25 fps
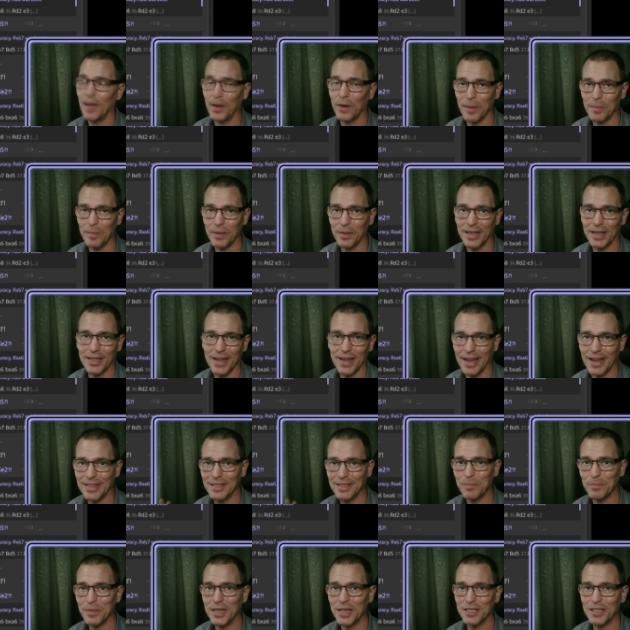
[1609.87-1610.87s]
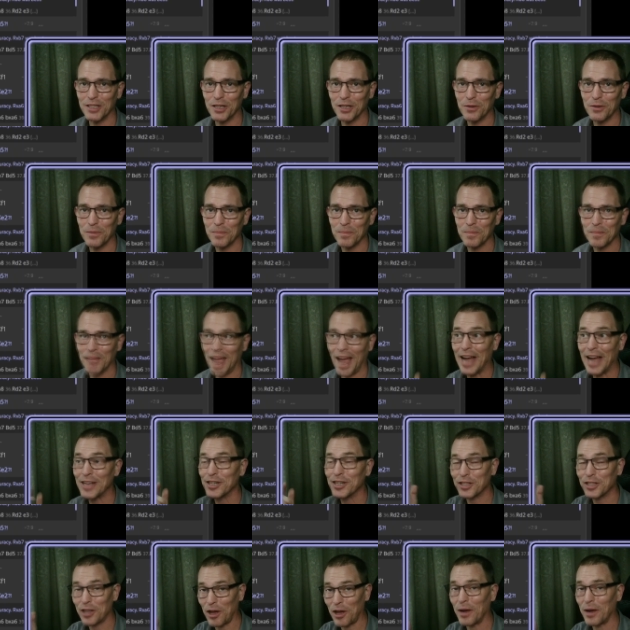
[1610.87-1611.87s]
when I played knight to b2. I
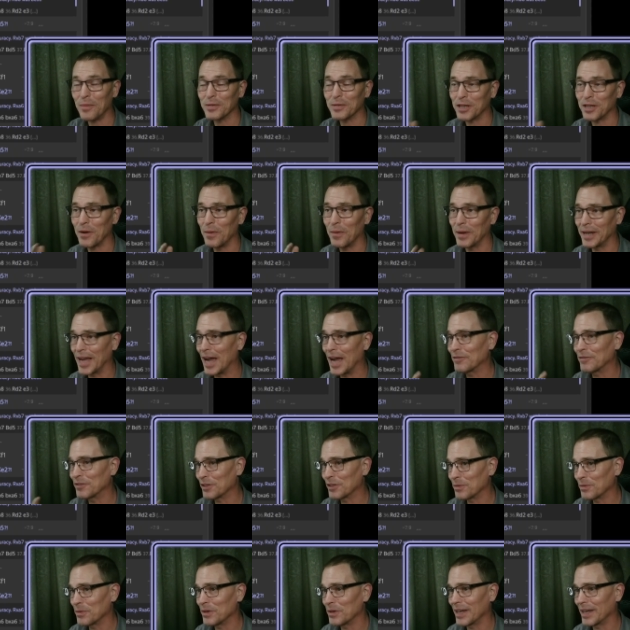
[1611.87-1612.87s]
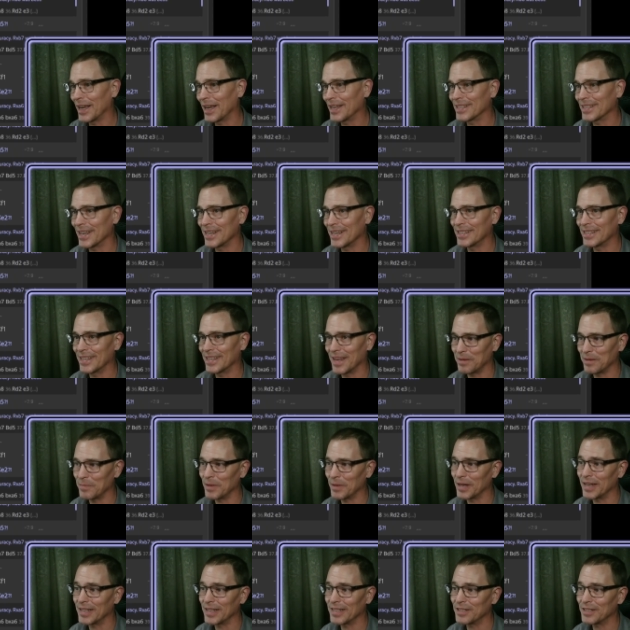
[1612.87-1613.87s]
just thought I was going after the rook, as I said,
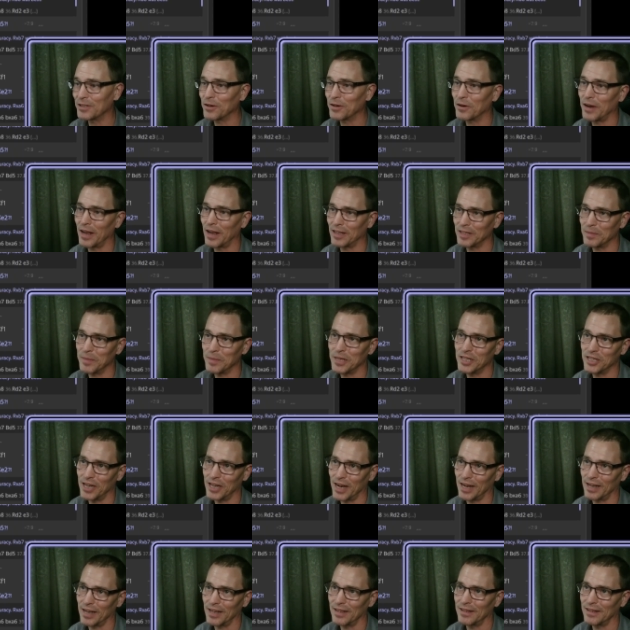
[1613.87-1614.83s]
but it did turn out to be check.